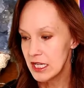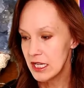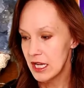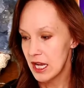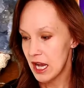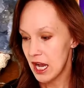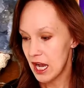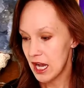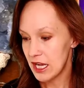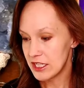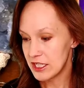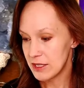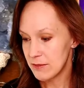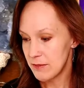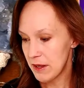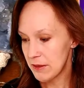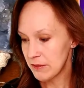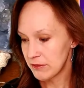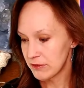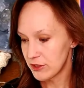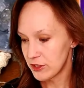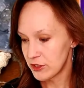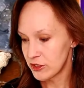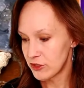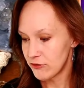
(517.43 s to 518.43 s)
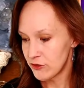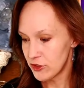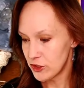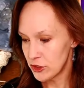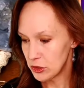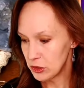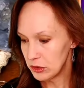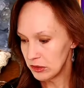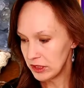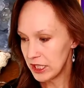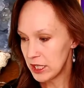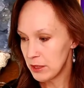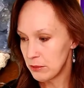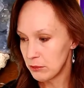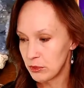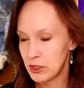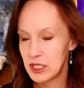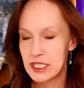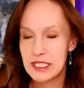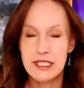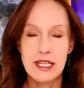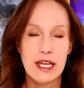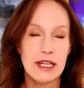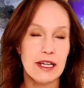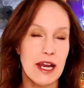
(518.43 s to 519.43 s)
Uh, to be able to truly
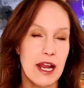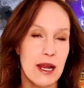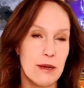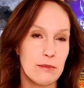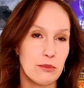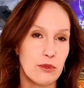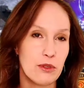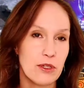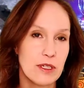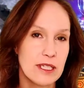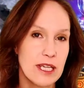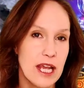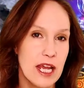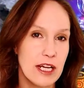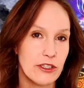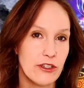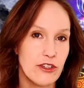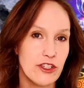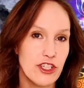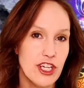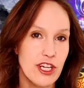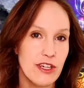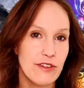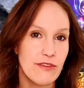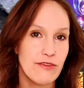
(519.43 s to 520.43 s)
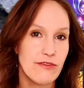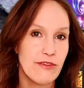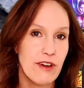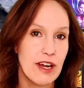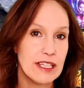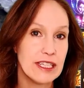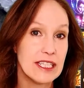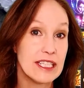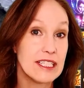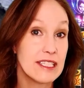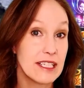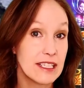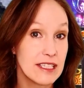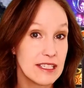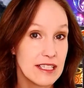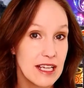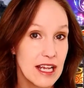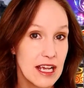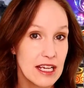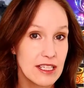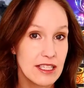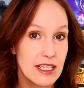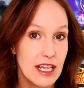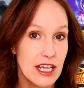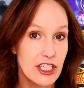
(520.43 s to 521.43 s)
embrace that Empress energy and find the
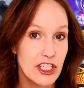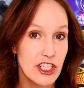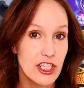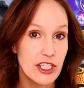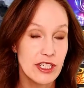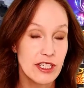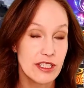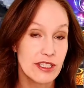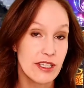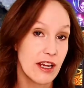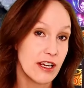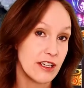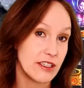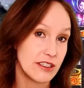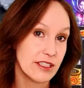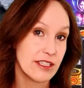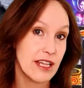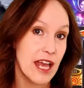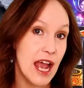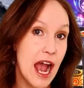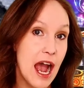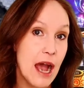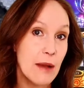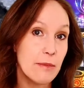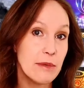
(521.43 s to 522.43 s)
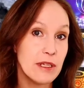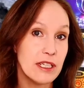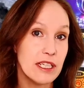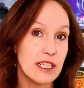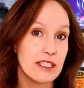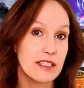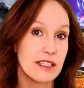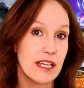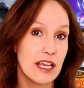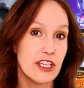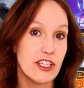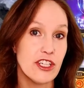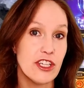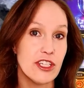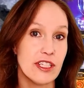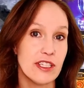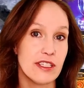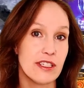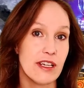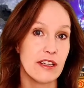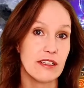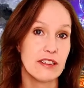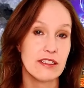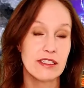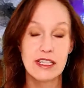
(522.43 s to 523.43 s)
success that she desires and the happiness that she
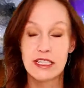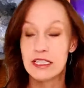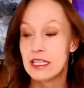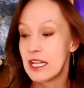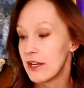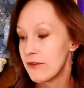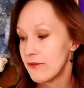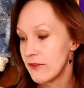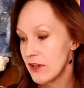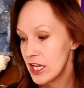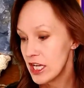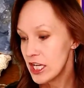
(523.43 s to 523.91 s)
desires in life.